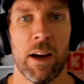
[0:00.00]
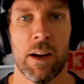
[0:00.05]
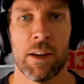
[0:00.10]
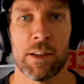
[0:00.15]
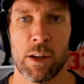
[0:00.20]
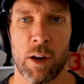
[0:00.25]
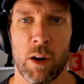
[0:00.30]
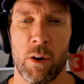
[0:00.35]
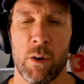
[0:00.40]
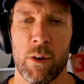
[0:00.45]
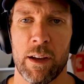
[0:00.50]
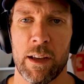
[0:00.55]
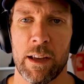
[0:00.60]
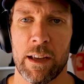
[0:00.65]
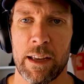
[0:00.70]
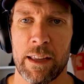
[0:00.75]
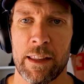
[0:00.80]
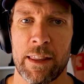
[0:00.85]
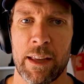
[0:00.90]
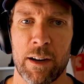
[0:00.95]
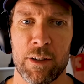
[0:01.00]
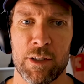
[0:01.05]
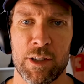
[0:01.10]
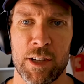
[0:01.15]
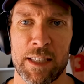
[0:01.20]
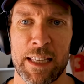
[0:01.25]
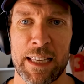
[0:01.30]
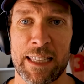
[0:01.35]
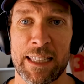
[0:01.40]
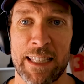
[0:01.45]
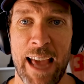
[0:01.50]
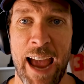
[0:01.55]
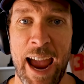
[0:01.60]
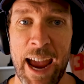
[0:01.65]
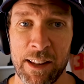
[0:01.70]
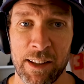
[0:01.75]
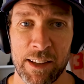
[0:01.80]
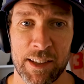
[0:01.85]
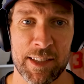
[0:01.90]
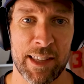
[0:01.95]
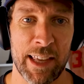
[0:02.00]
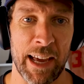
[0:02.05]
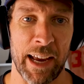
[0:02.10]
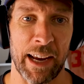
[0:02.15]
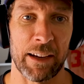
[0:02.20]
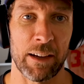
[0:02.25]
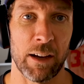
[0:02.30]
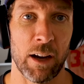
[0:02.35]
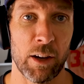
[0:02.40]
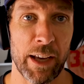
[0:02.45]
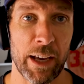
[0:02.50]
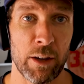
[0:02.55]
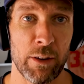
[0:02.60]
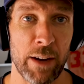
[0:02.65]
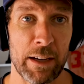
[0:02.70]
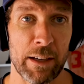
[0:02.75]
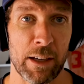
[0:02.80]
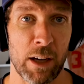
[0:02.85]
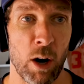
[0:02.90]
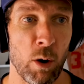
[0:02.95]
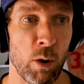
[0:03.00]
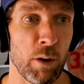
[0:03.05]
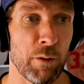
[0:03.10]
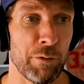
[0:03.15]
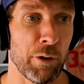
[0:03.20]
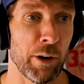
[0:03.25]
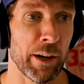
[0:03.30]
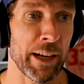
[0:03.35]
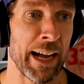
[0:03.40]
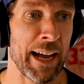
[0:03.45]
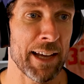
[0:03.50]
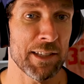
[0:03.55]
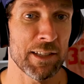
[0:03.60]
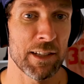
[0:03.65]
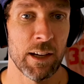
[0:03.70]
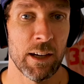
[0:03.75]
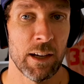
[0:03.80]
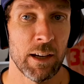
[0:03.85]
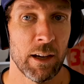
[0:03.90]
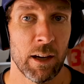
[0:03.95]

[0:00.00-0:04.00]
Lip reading: So there's just this endless thing. Okay, great. Cohort forecast.